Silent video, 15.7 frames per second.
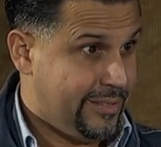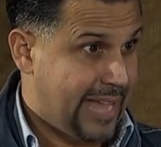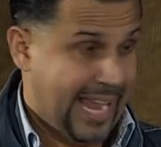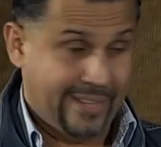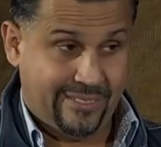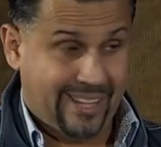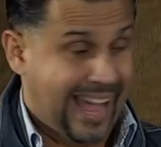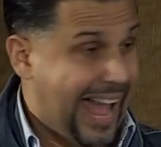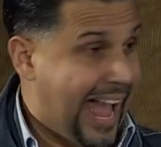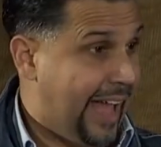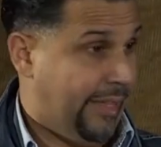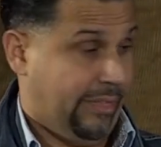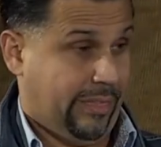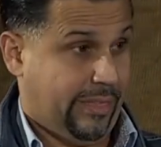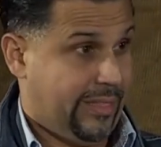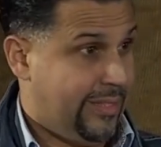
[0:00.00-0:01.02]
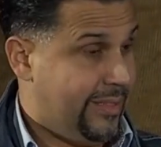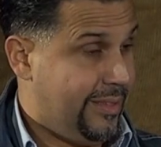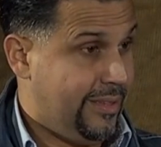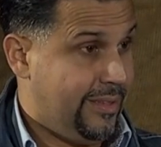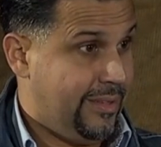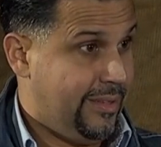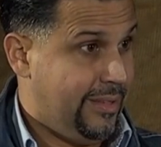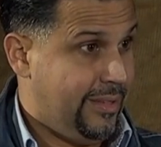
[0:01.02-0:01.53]
I tithe.
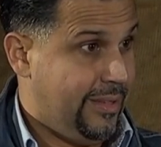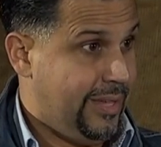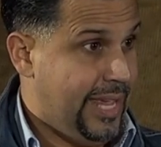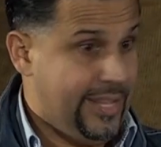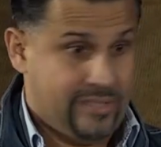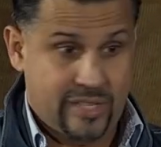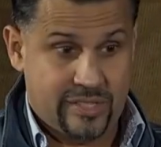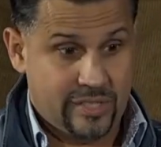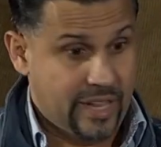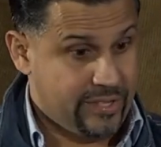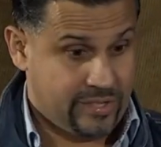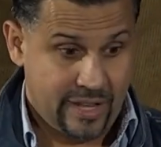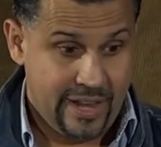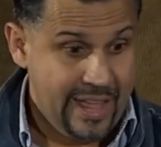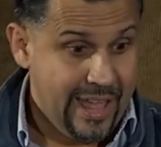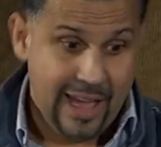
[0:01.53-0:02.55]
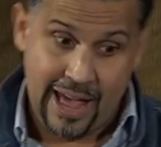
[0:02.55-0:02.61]
He says, Listen,